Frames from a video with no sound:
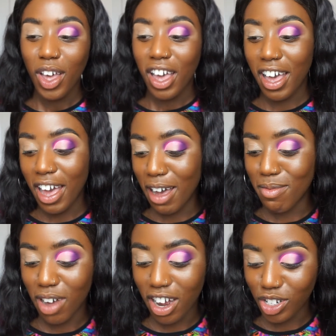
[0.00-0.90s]

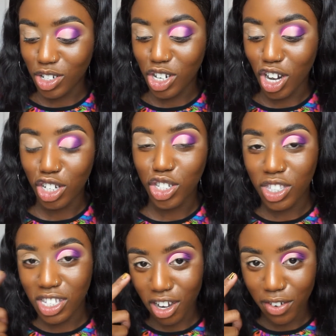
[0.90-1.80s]
I usually like do
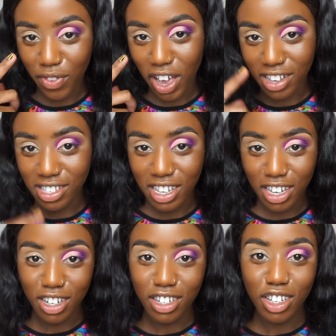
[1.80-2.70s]
this eye first and
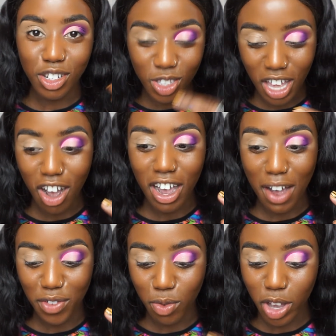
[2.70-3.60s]
then do that eye
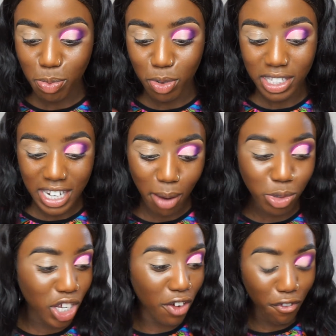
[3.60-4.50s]
afterwards, but today I'm
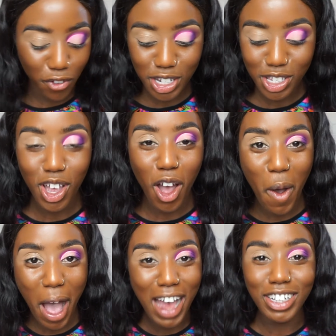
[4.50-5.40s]
just going to
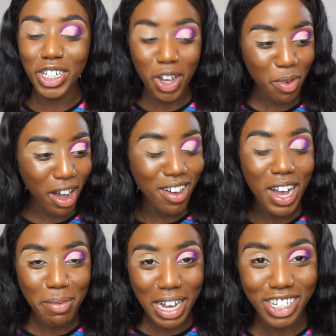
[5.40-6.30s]
freestyle, and you know what,
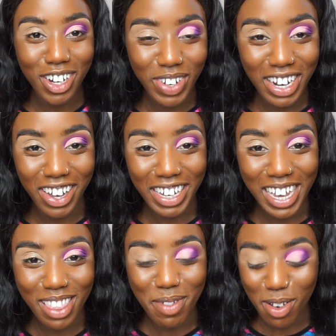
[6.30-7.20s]
I'm actually really liking it
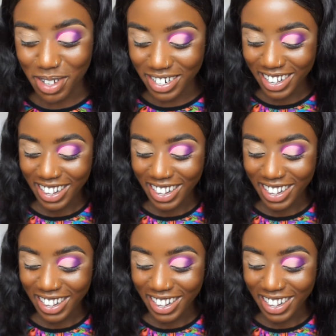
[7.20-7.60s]
at the moment.